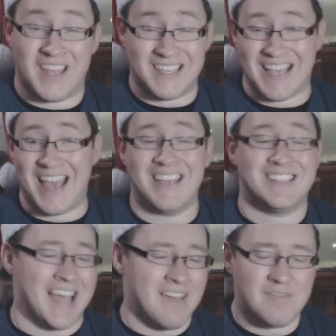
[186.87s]
This
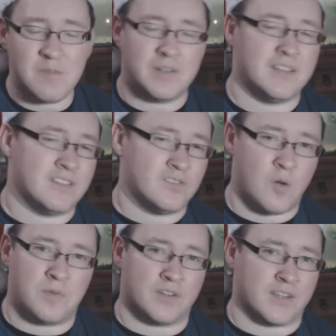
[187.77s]
is everybody at the
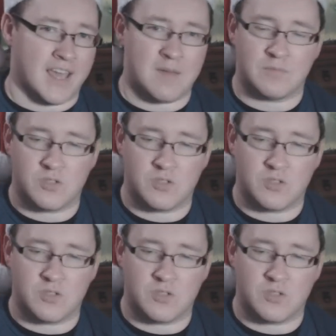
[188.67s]
top of their game.